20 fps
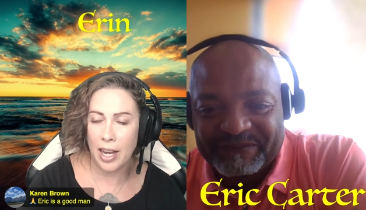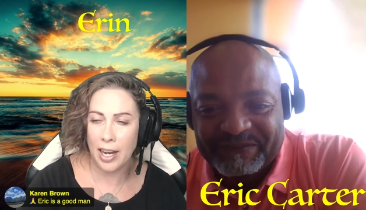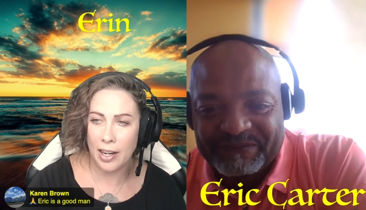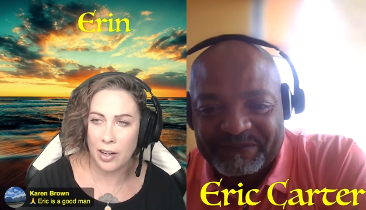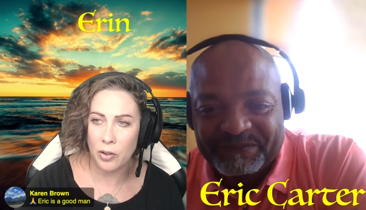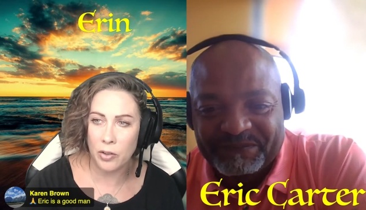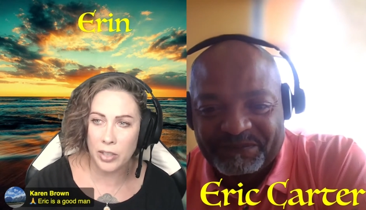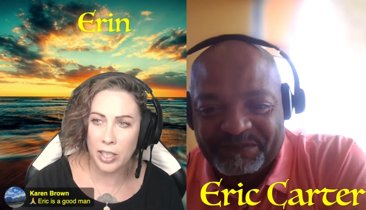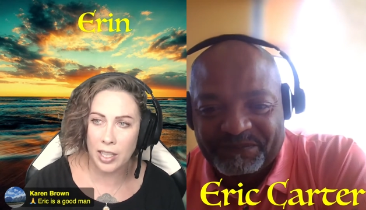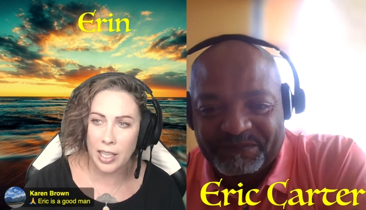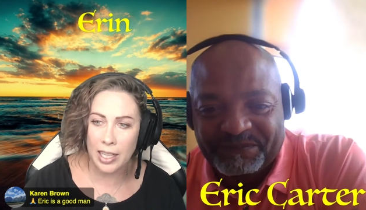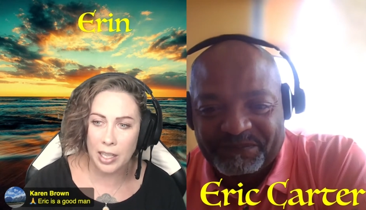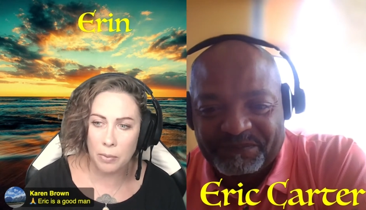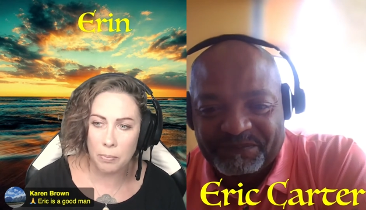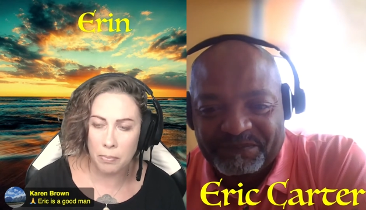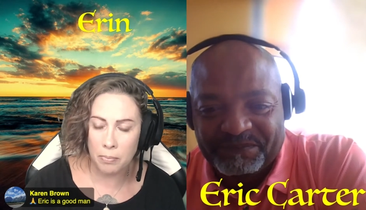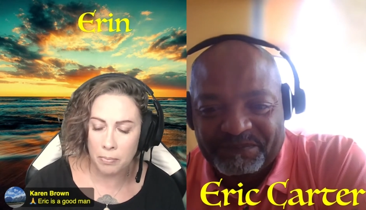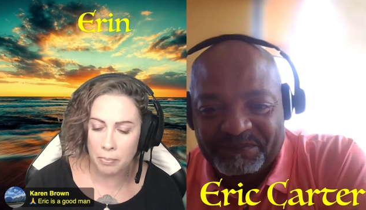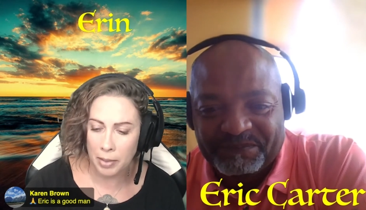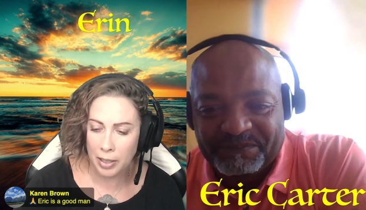Speaker 1: I only like
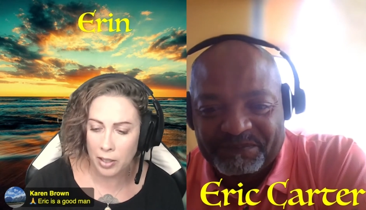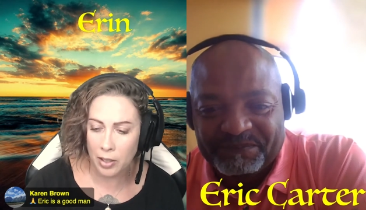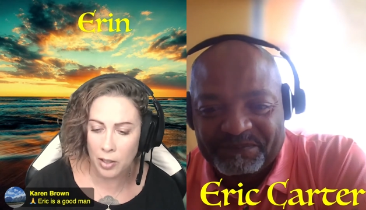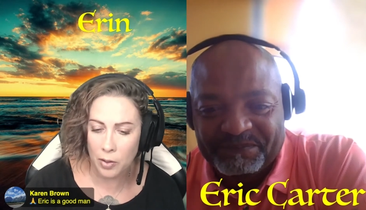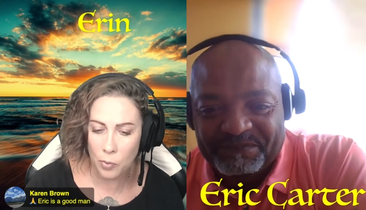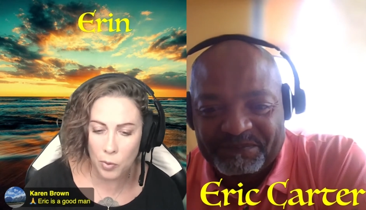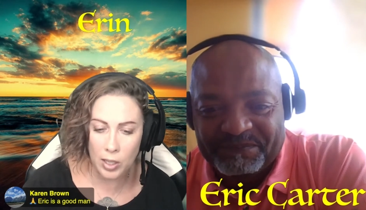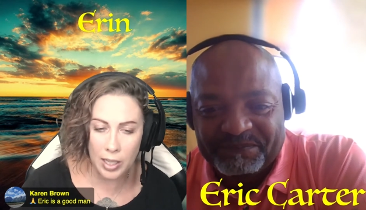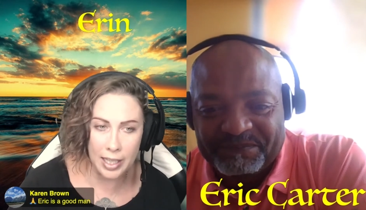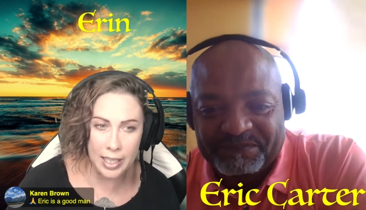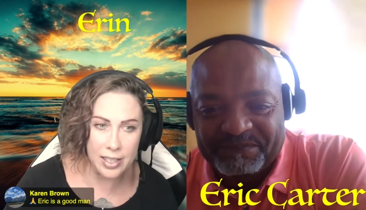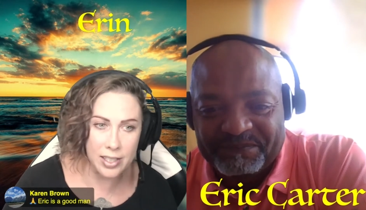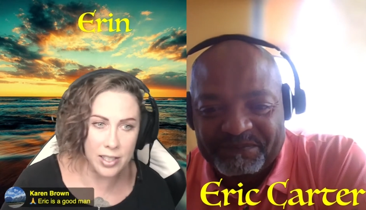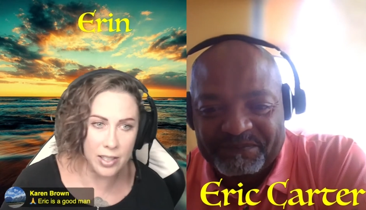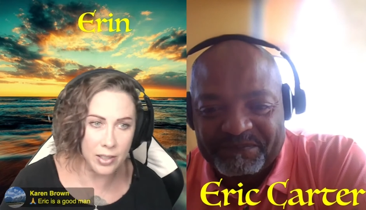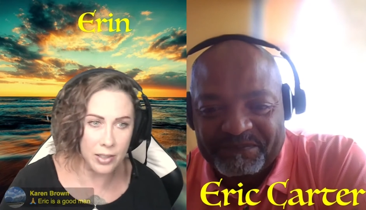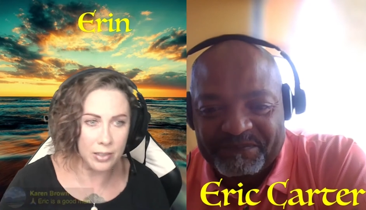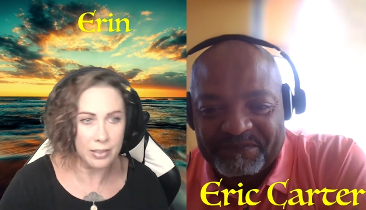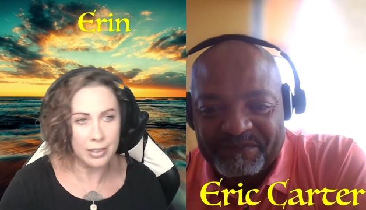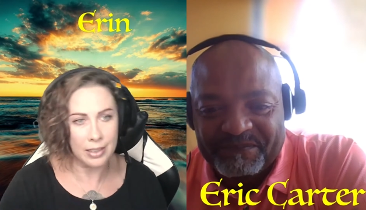beer and wine,
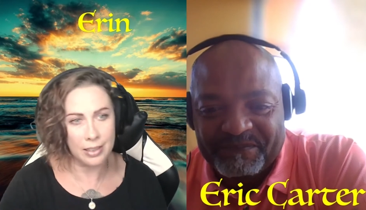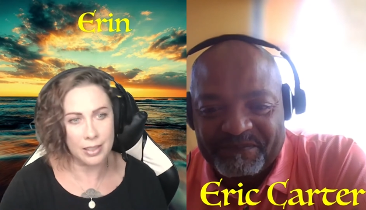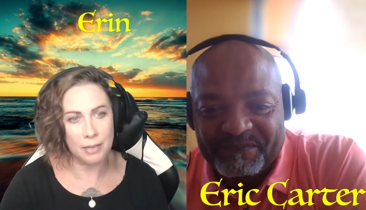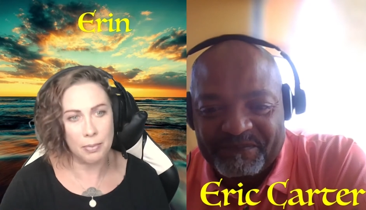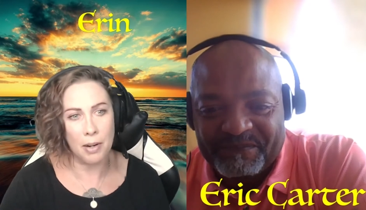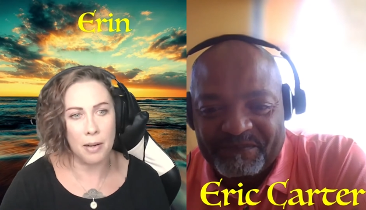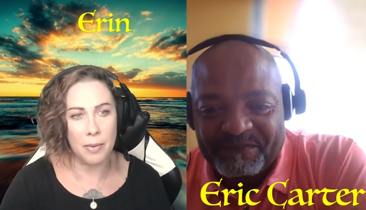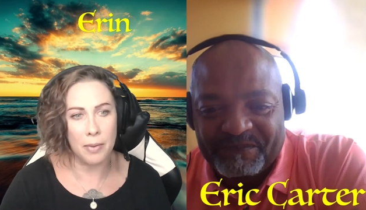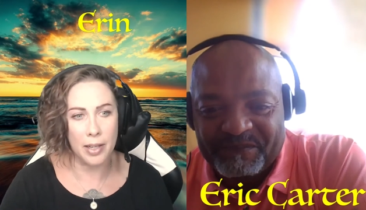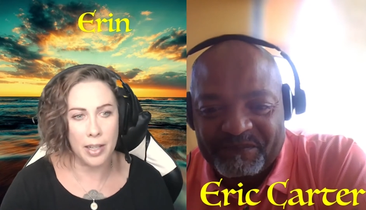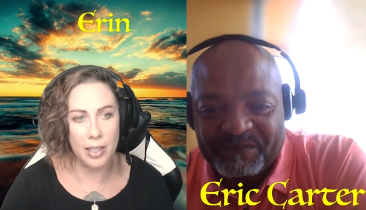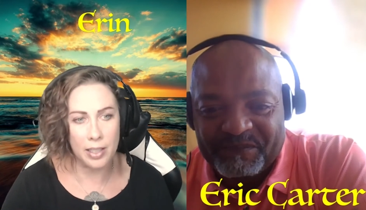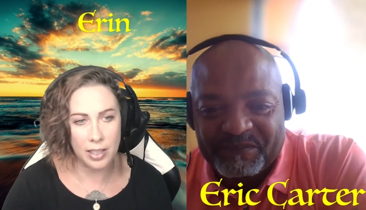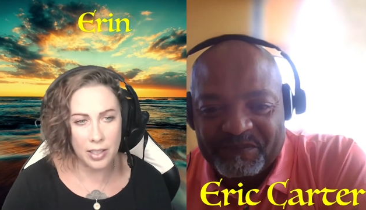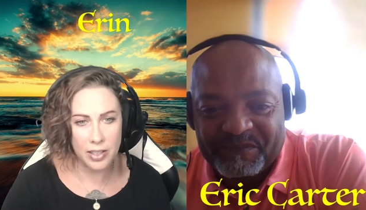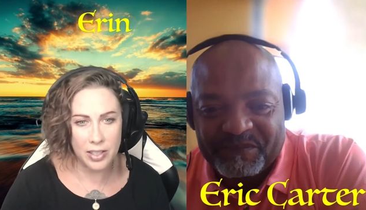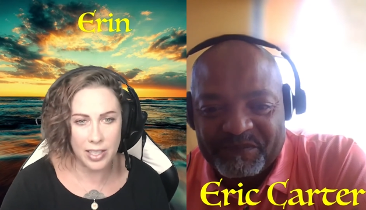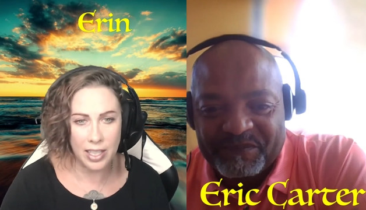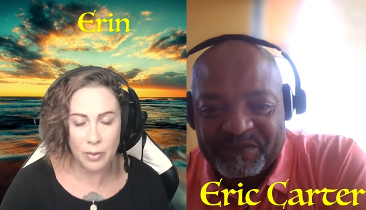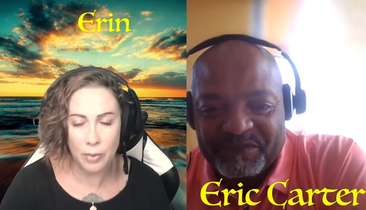so that's probably all
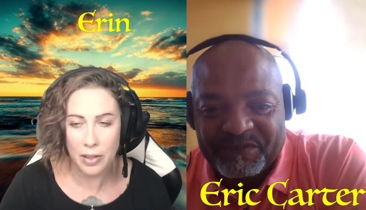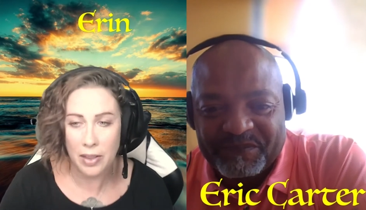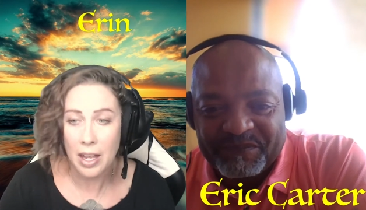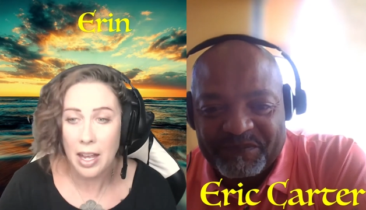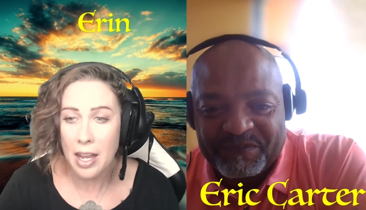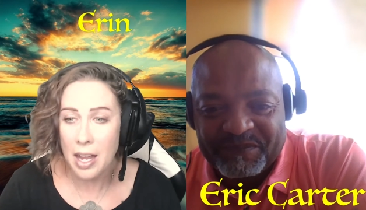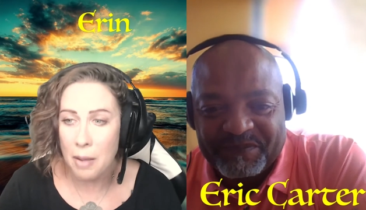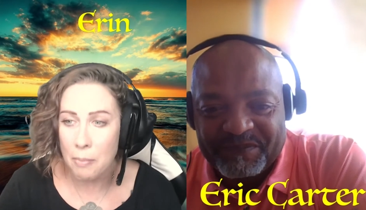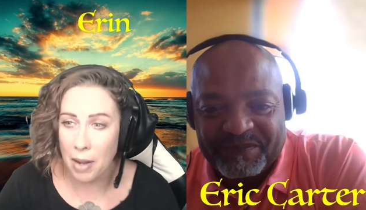I'll stick with.